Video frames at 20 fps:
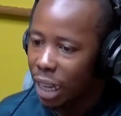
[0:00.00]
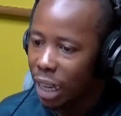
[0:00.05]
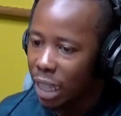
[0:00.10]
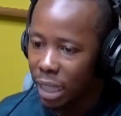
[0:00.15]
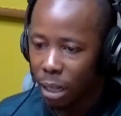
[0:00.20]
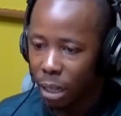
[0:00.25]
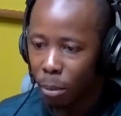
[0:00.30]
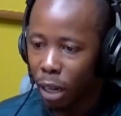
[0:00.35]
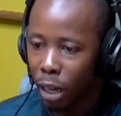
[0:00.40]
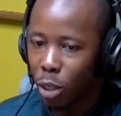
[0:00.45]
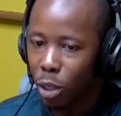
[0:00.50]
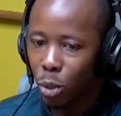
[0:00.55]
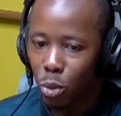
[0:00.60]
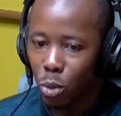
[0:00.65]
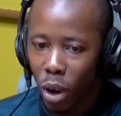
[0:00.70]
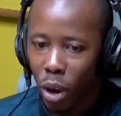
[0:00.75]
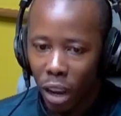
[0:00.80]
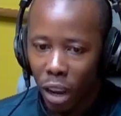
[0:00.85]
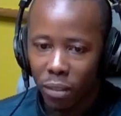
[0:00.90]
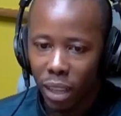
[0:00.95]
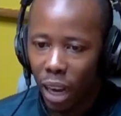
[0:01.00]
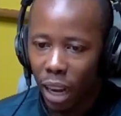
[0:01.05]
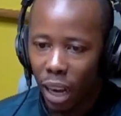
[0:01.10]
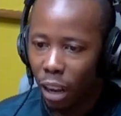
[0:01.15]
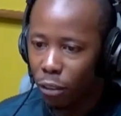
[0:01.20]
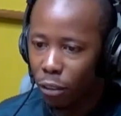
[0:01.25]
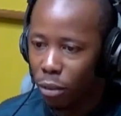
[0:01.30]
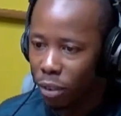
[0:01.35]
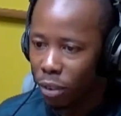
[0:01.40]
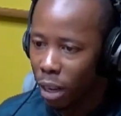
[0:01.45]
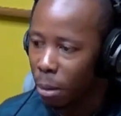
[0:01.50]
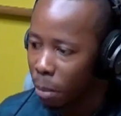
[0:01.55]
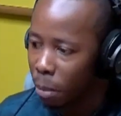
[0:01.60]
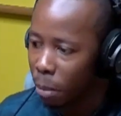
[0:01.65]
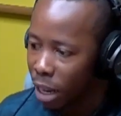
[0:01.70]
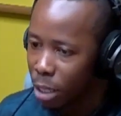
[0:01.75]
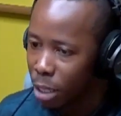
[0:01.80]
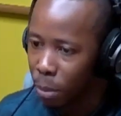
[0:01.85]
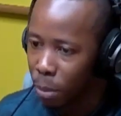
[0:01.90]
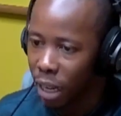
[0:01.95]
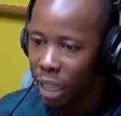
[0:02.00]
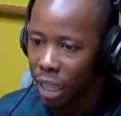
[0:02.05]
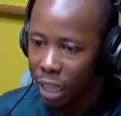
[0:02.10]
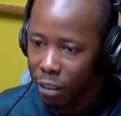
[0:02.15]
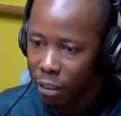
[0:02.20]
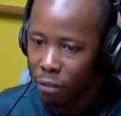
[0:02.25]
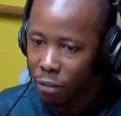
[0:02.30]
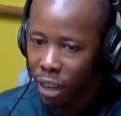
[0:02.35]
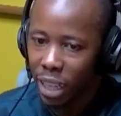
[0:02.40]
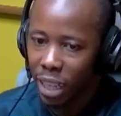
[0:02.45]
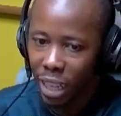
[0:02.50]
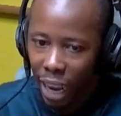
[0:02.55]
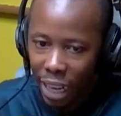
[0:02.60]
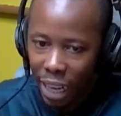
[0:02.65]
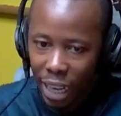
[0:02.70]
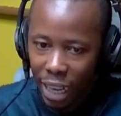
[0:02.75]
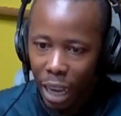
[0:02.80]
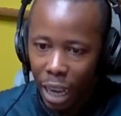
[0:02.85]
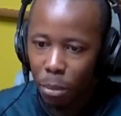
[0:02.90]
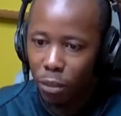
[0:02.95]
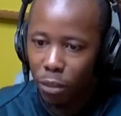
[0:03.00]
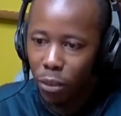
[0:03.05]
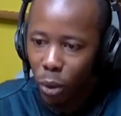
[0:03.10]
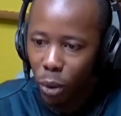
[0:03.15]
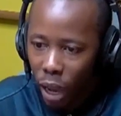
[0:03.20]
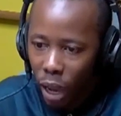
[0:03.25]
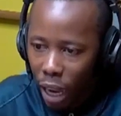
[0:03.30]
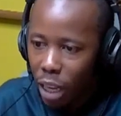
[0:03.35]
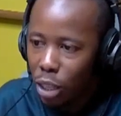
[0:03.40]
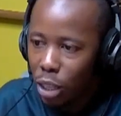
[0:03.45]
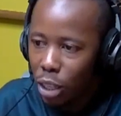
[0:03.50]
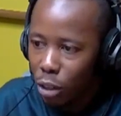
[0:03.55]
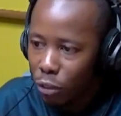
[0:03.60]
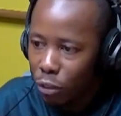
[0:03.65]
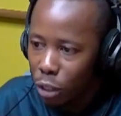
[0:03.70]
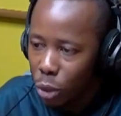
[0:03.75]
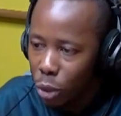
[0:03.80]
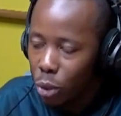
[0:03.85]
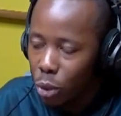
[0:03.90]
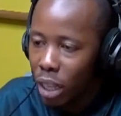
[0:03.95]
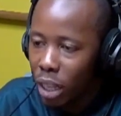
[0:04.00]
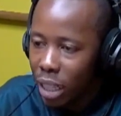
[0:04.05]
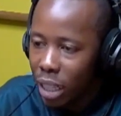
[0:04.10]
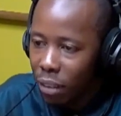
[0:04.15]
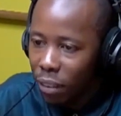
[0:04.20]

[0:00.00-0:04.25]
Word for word: Listen, my two wives, I love you very much, but in the event I die before any of you,